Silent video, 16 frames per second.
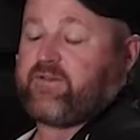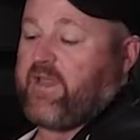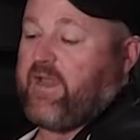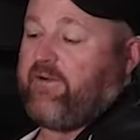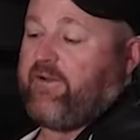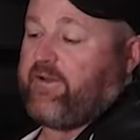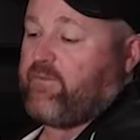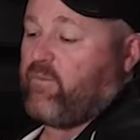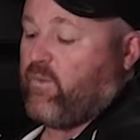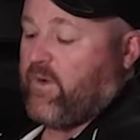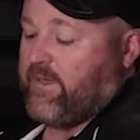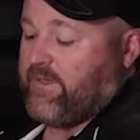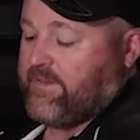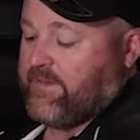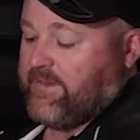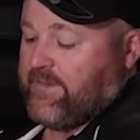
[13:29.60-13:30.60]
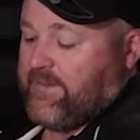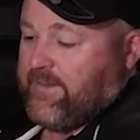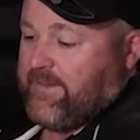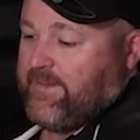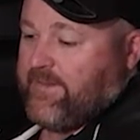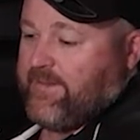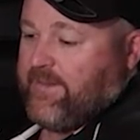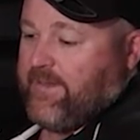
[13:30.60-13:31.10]
carrying the weight.
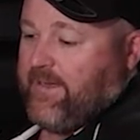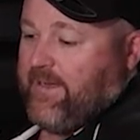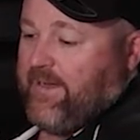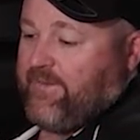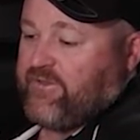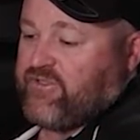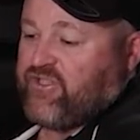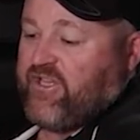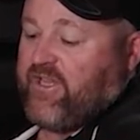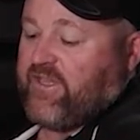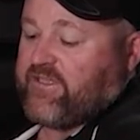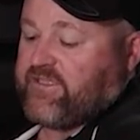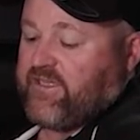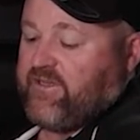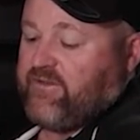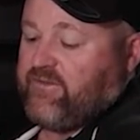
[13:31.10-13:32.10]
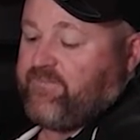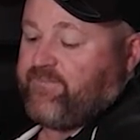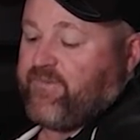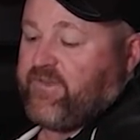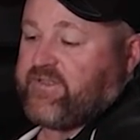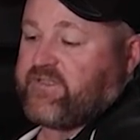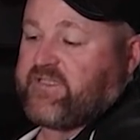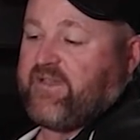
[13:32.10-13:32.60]
The GXL
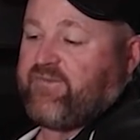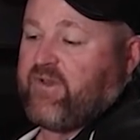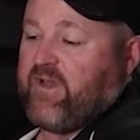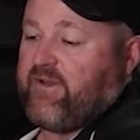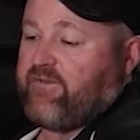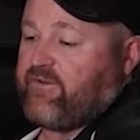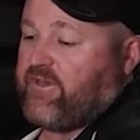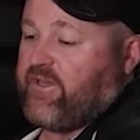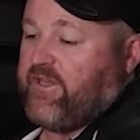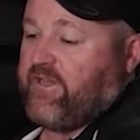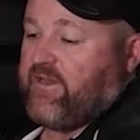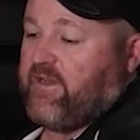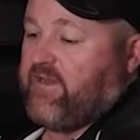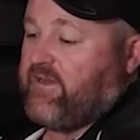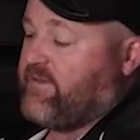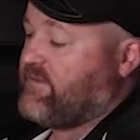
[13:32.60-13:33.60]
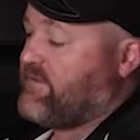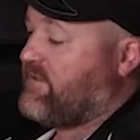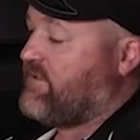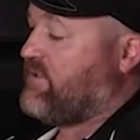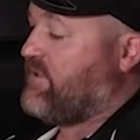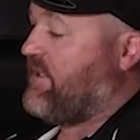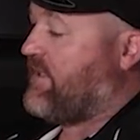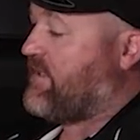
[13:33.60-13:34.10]
is 700 kilos. The
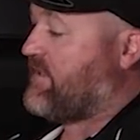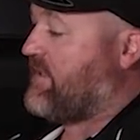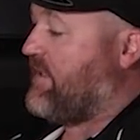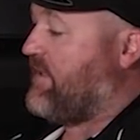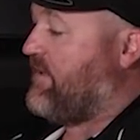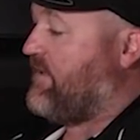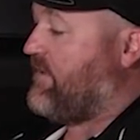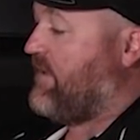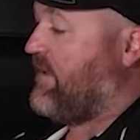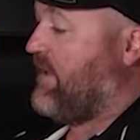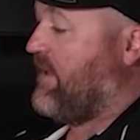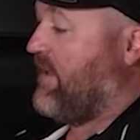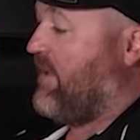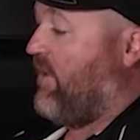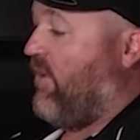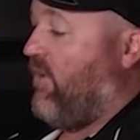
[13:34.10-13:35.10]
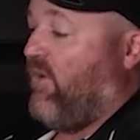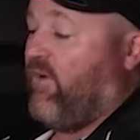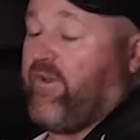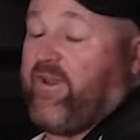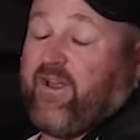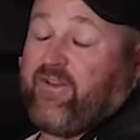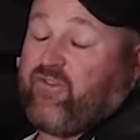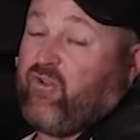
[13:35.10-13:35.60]
GXL on
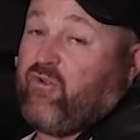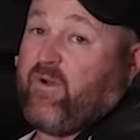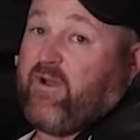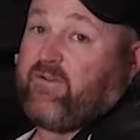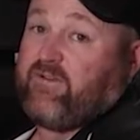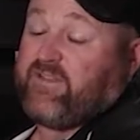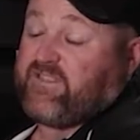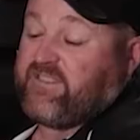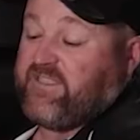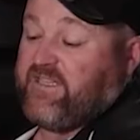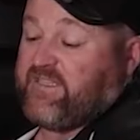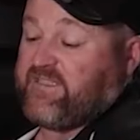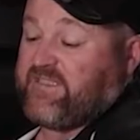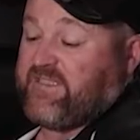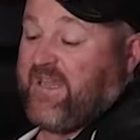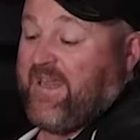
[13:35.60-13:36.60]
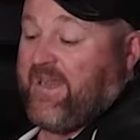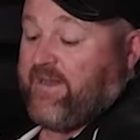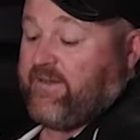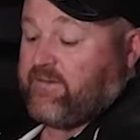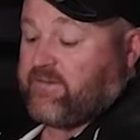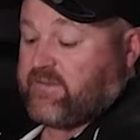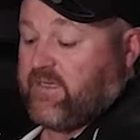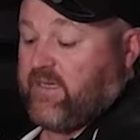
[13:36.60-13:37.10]
a 200 is
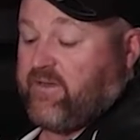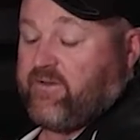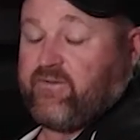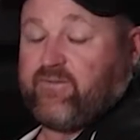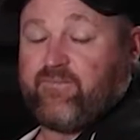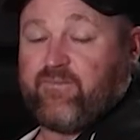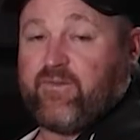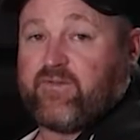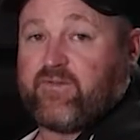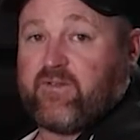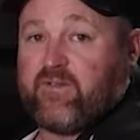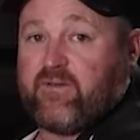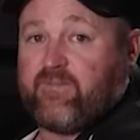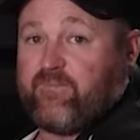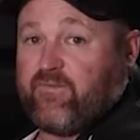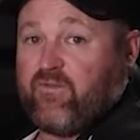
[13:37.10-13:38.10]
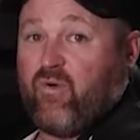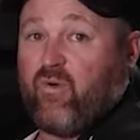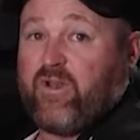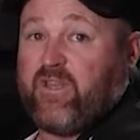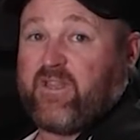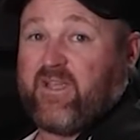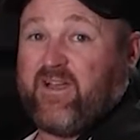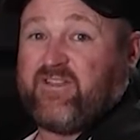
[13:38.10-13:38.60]
610. So there's a
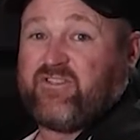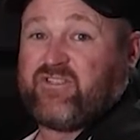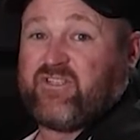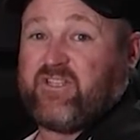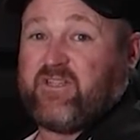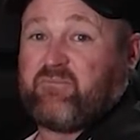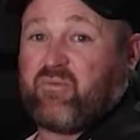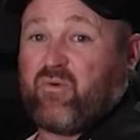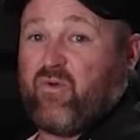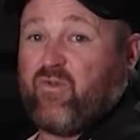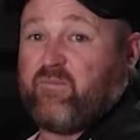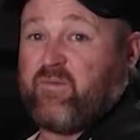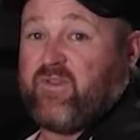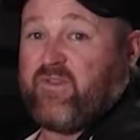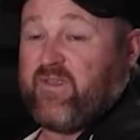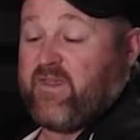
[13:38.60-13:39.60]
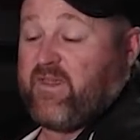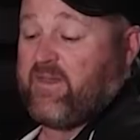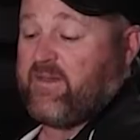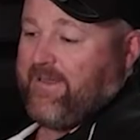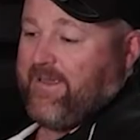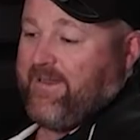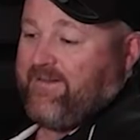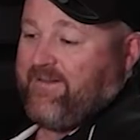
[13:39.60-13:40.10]
90 kg improvement there.
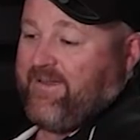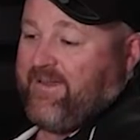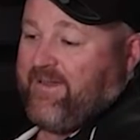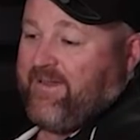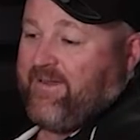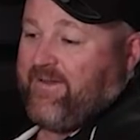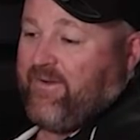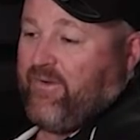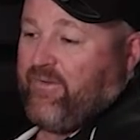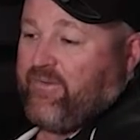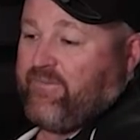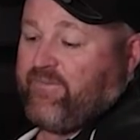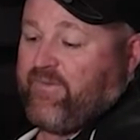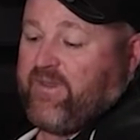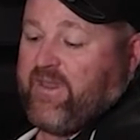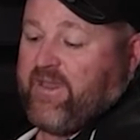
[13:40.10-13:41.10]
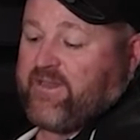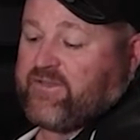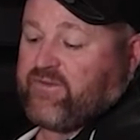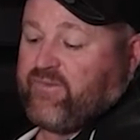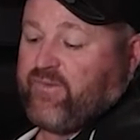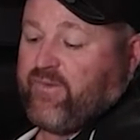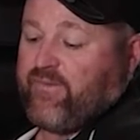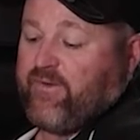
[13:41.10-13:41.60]
And on the VX
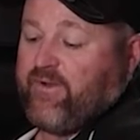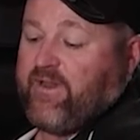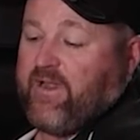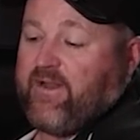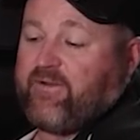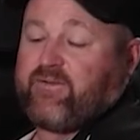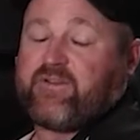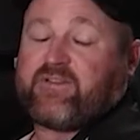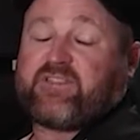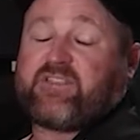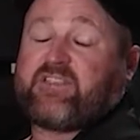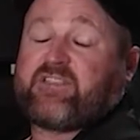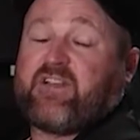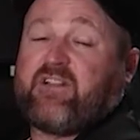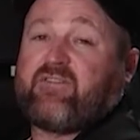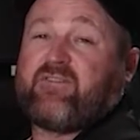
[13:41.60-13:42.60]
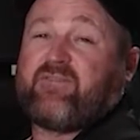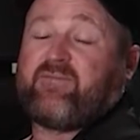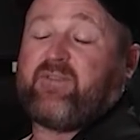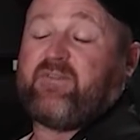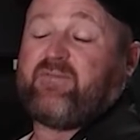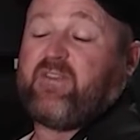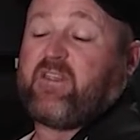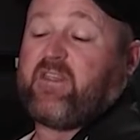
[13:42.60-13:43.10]
on the 300 it's
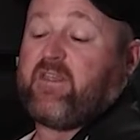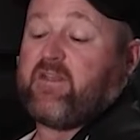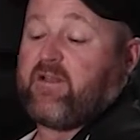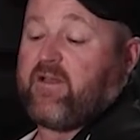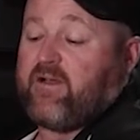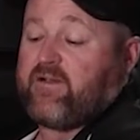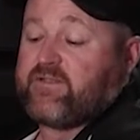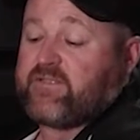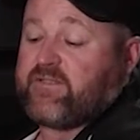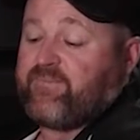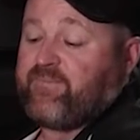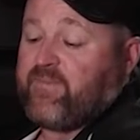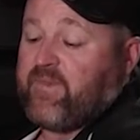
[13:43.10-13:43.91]
650 kilos.